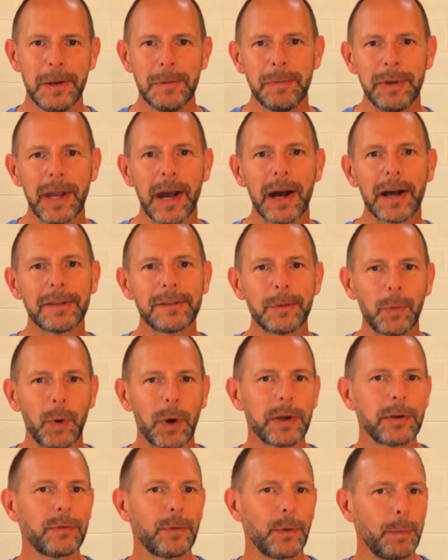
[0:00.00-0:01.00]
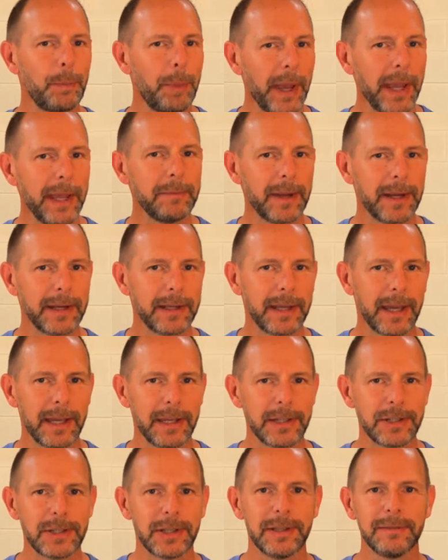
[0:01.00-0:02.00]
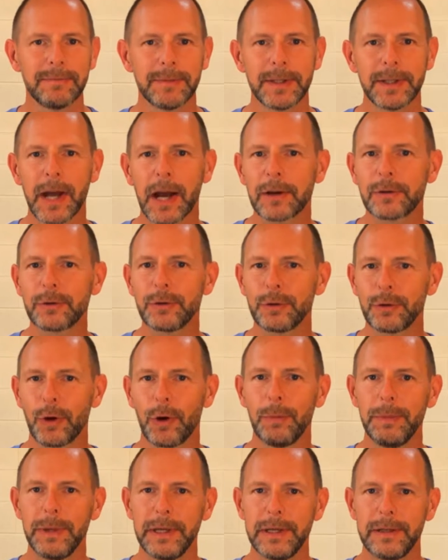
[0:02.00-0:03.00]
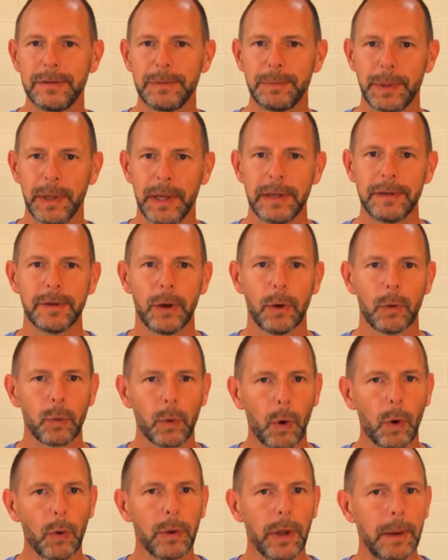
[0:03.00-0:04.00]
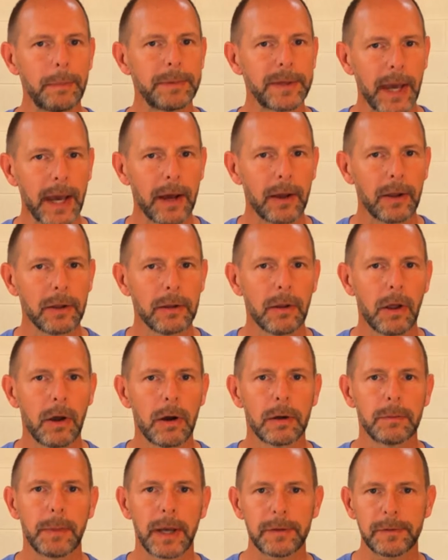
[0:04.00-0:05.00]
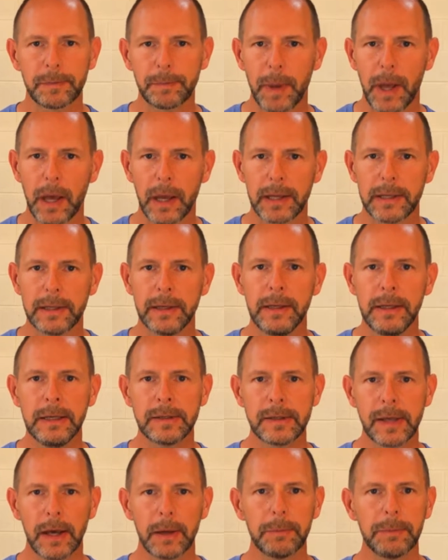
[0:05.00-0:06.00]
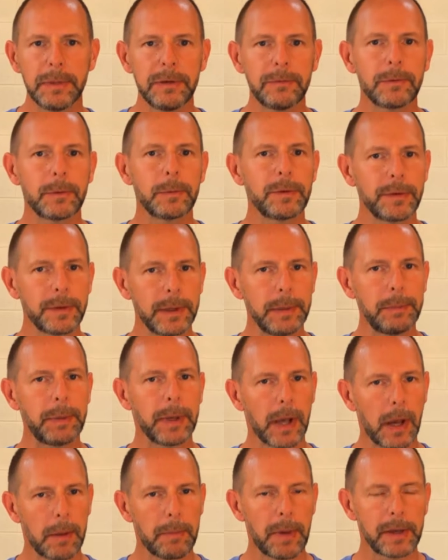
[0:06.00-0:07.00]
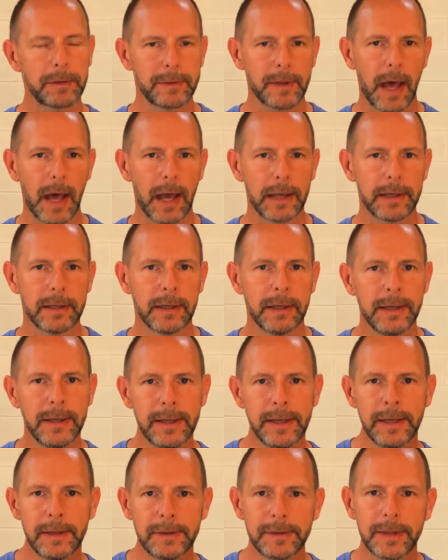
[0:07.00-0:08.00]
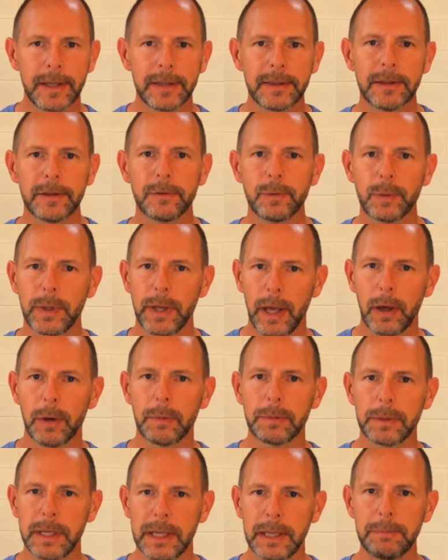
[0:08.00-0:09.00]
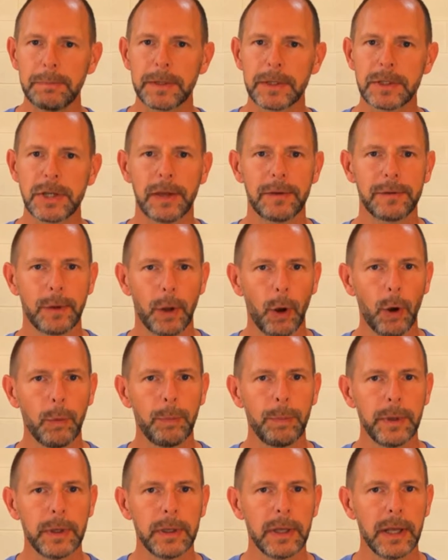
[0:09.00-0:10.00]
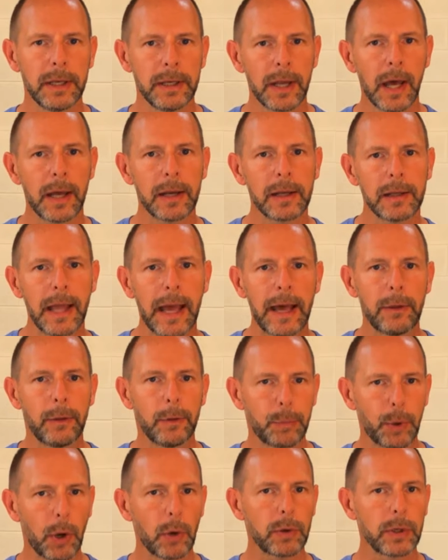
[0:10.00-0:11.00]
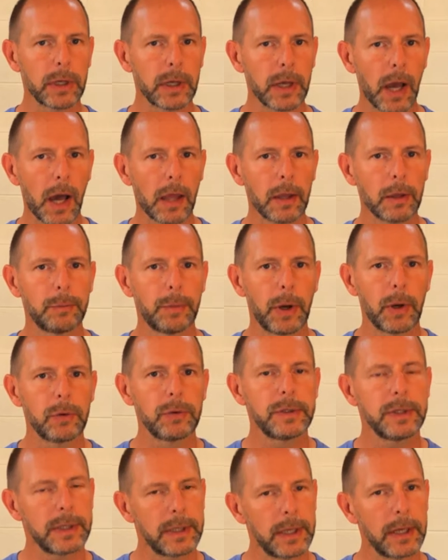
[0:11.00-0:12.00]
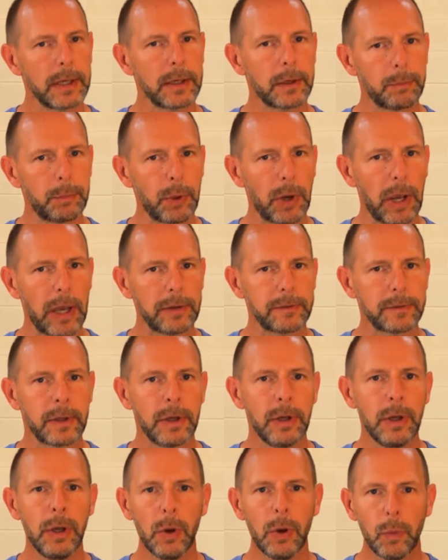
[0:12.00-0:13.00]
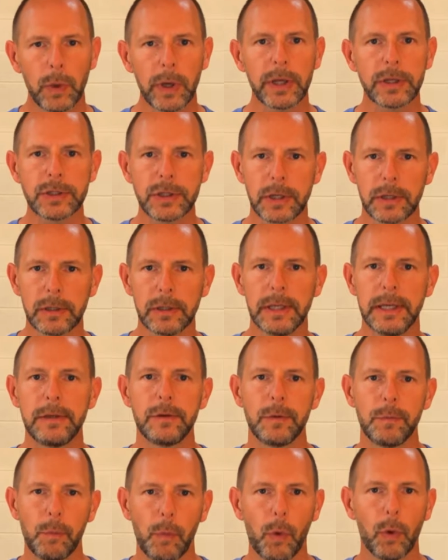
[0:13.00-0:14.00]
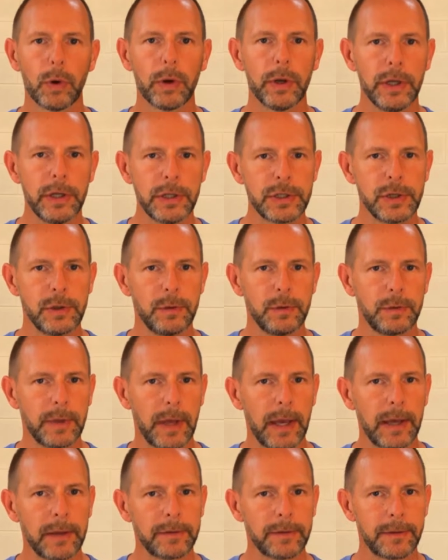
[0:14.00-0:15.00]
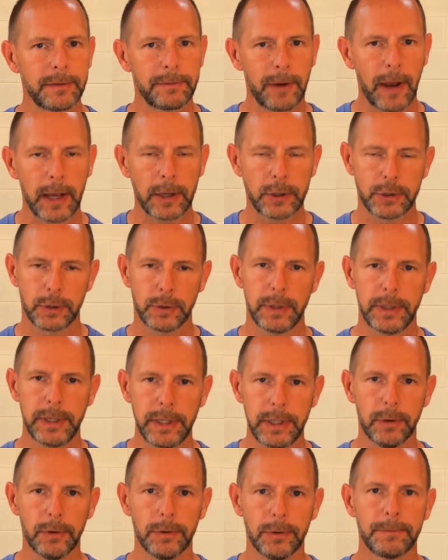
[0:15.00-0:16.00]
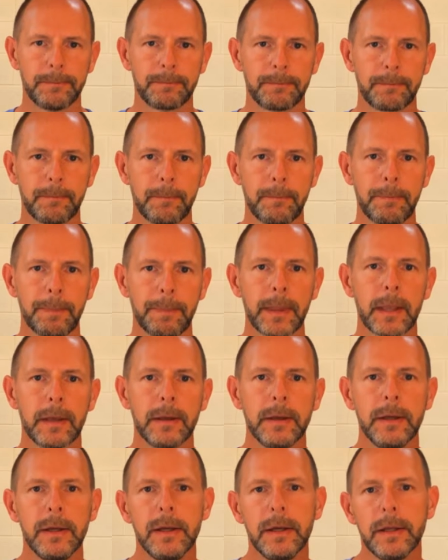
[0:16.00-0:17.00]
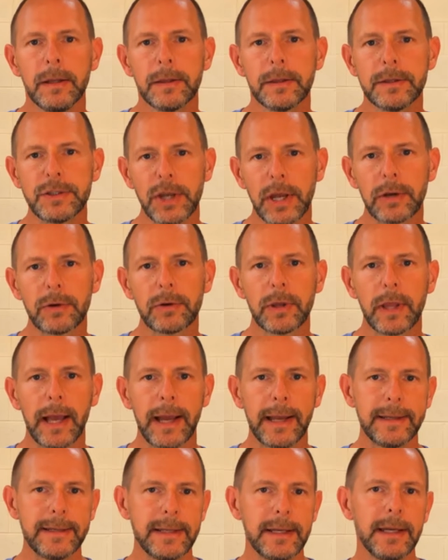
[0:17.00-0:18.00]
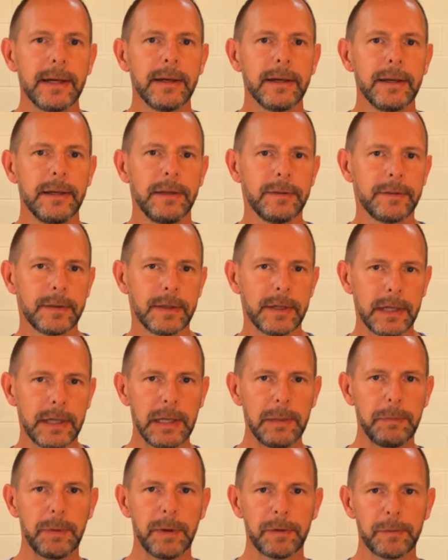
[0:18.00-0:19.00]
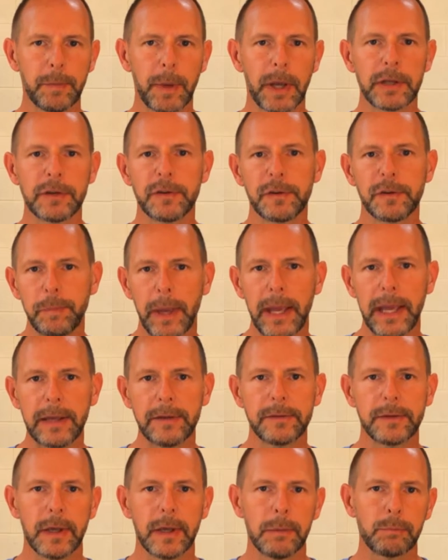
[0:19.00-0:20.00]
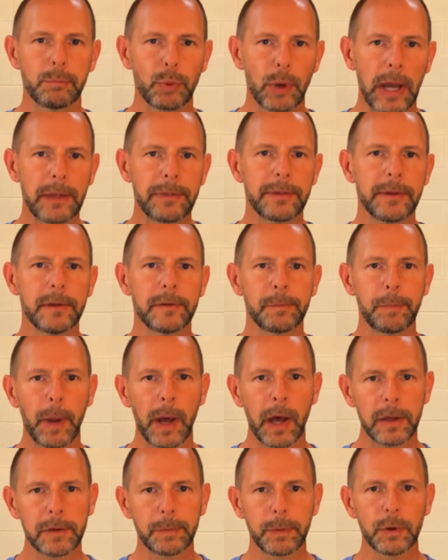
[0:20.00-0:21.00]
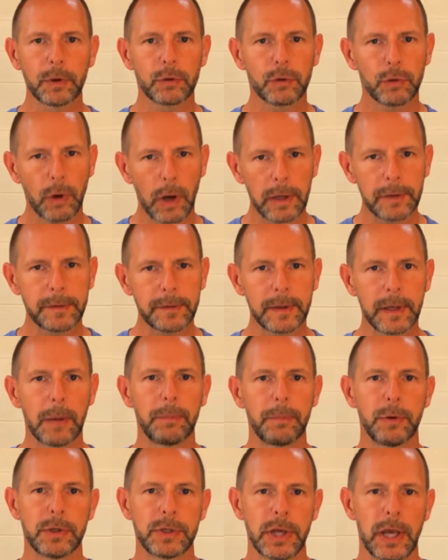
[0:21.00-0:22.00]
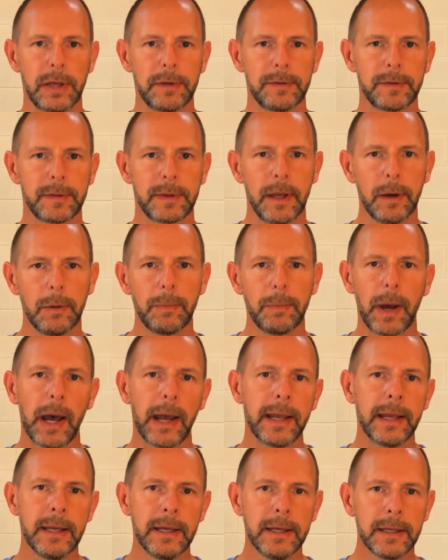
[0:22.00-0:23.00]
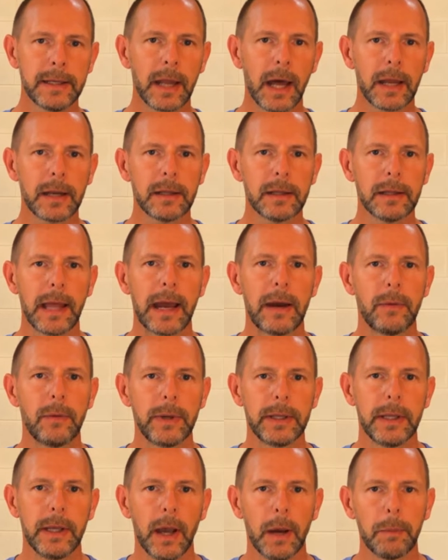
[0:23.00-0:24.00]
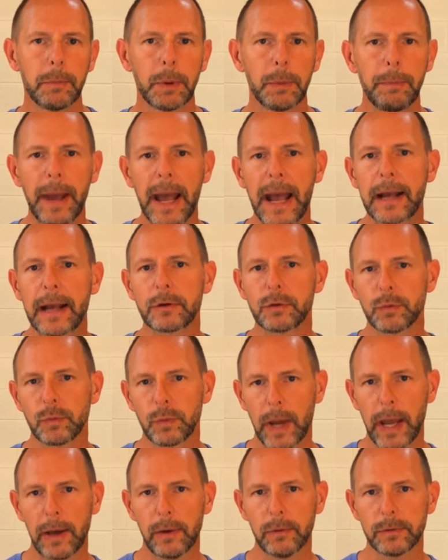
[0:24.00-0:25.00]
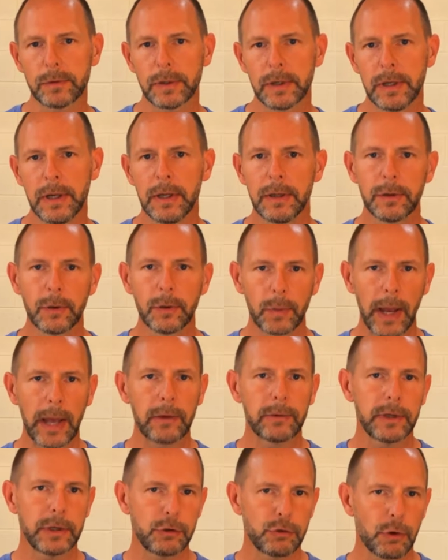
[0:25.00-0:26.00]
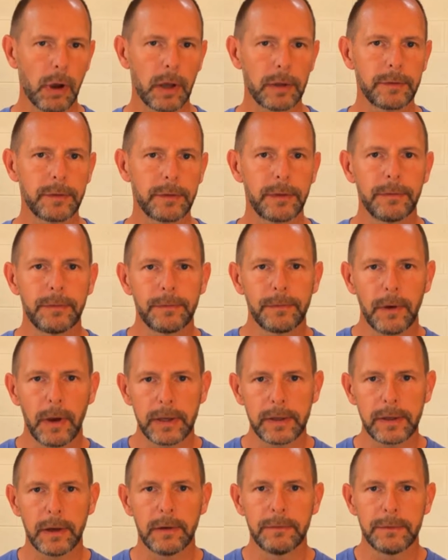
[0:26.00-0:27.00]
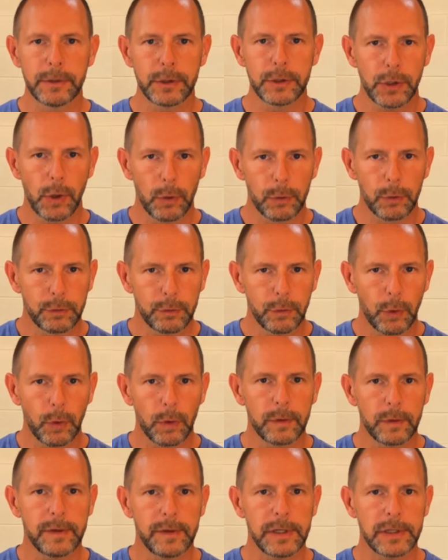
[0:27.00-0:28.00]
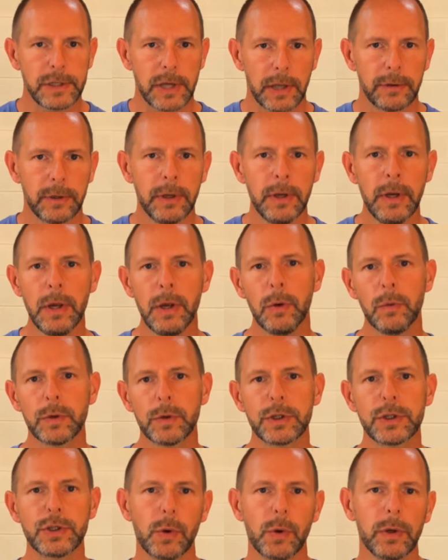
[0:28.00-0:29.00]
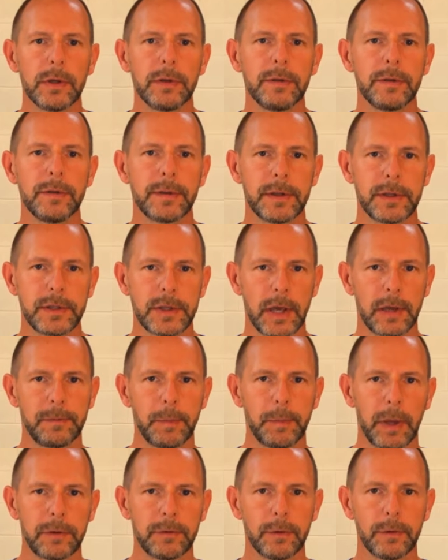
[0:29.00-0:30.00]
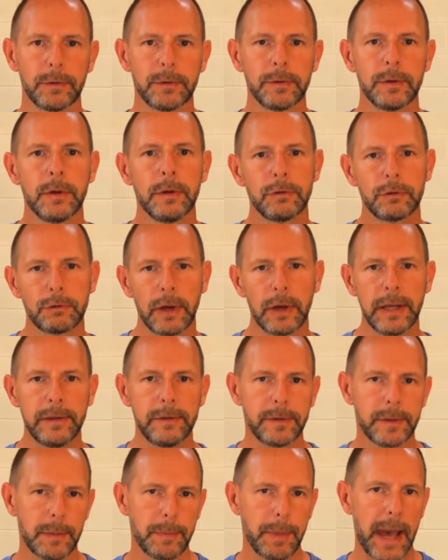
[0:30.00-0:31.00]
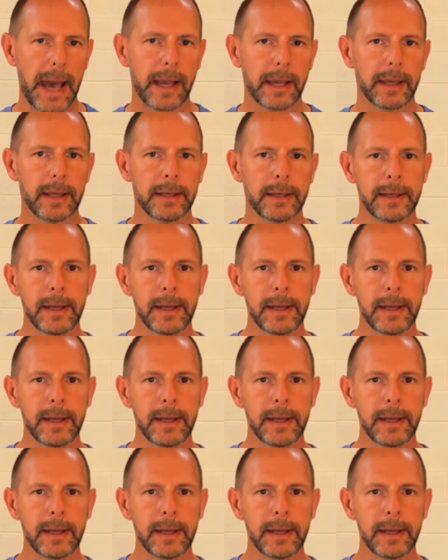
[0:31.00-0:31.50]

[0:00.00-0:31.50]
Beyond some wonderful pain medication, the doctor told me to place a rolled up towel along my spine to help me from sleeping on my side. He said this would help keep the chest open and not allow the broken collarbone to get compressed, which could lead to more issues as the fracture healed. The general idea is to keep as much space and breadth as possible across the upper chest, thereby not allowing the upper back to round. The rounding draws the front of the shoulders towards each other, which shortens the chest muscles, strains the back and